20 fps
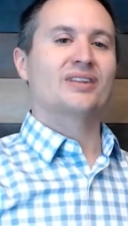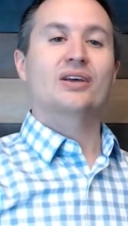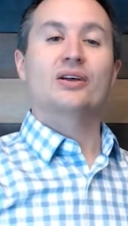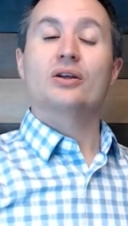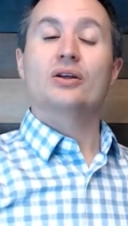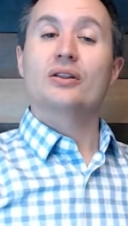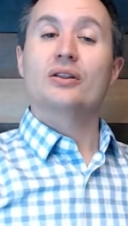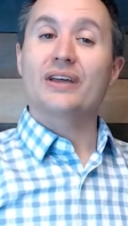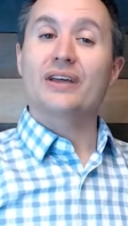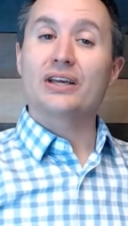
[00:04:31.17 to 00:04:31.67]

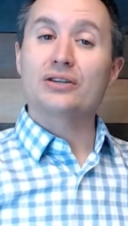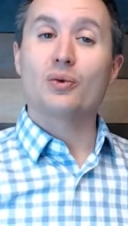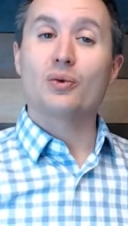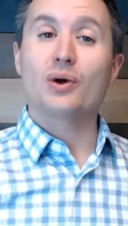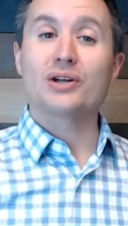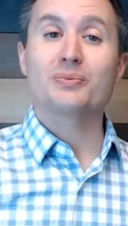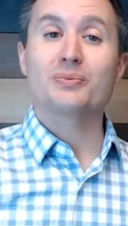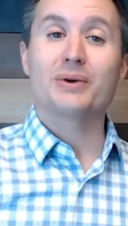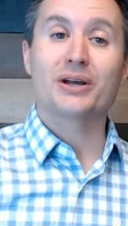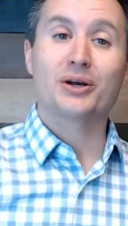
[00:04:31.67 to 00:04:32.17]
Thanks for
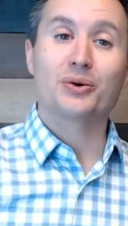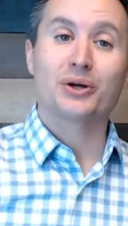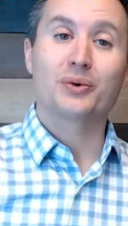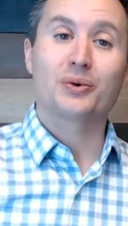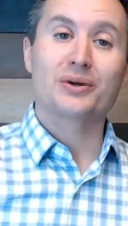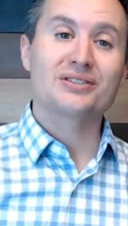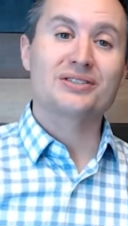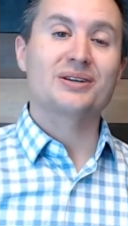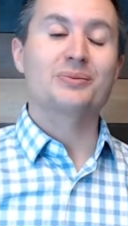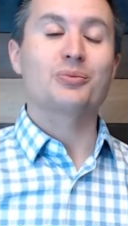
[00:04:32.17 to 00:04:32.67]
watching my quick
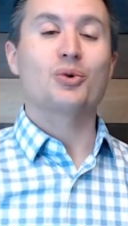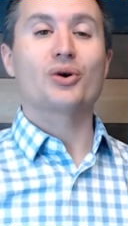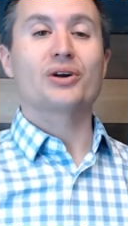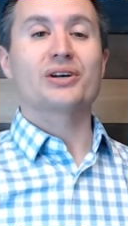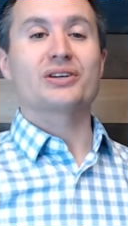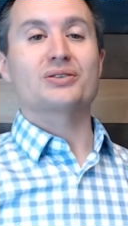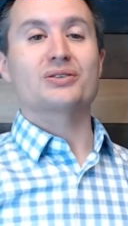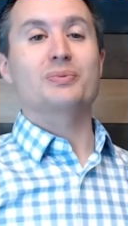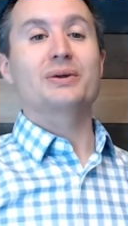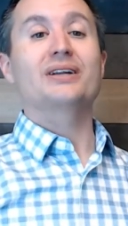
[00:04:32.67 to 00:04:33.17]
Wednesday
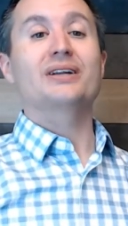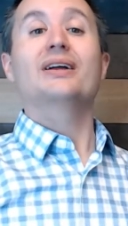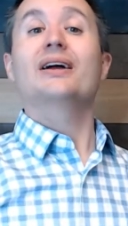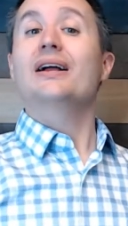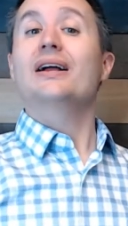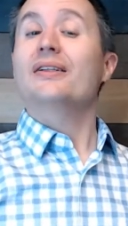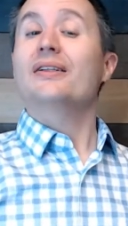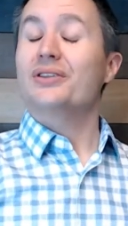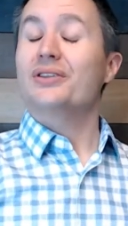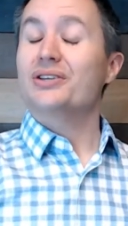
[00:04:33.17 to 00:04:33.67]
Mortgage Minute.
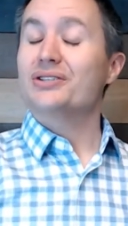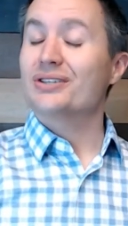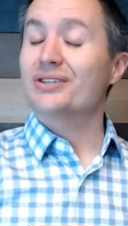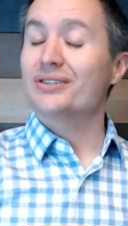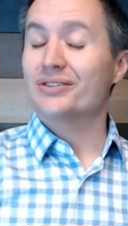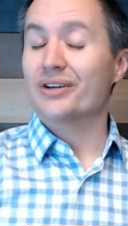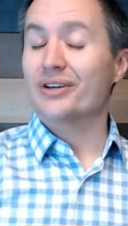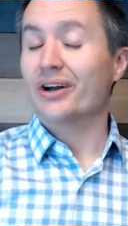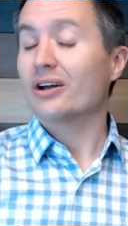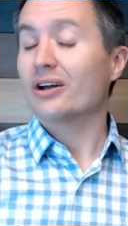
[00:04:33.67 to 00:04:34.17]
This
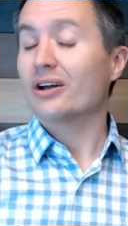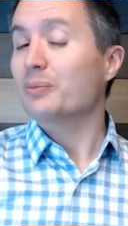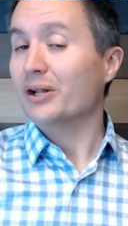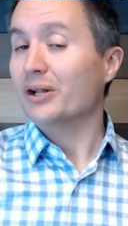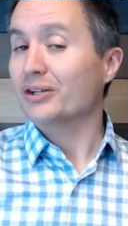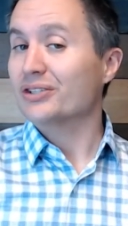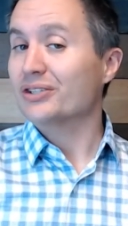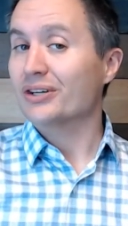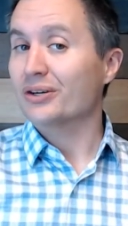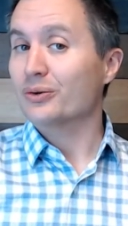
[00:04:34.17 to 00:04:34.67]
is Eric
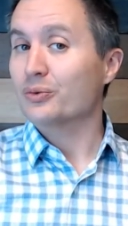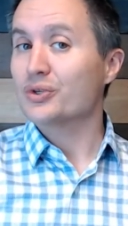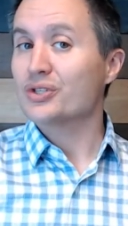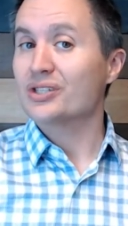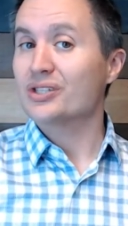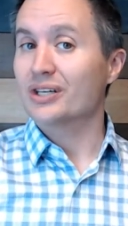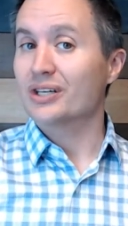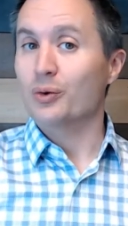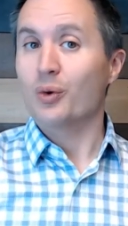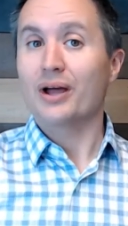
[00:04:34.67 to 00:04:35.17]
Peltier with
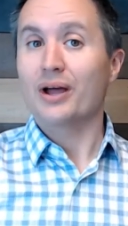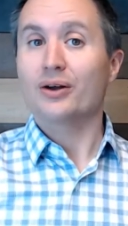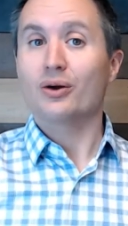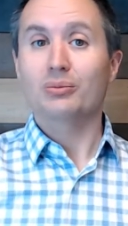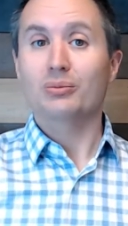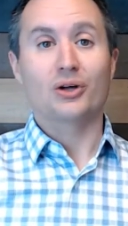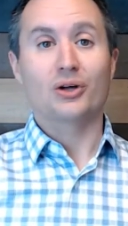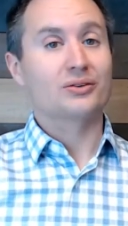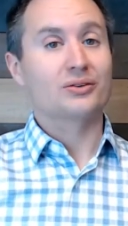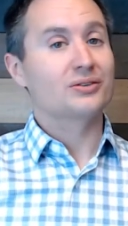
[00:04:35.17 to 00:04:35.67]
Citywide Home
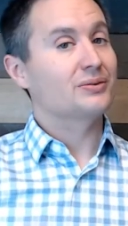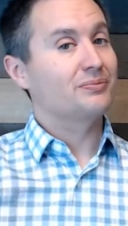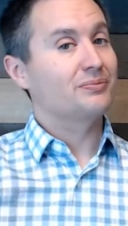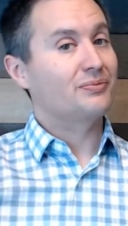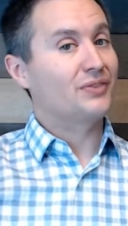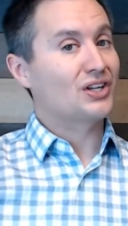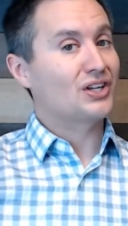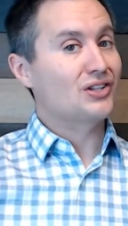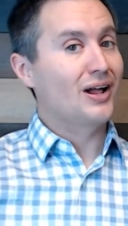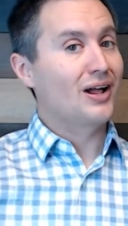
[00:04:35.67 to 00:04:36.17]
Loans.
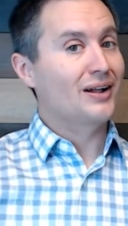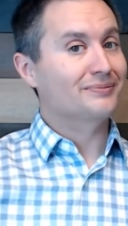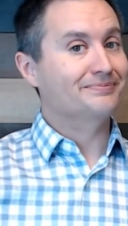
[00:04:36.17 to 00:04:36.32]
Thanks a lot.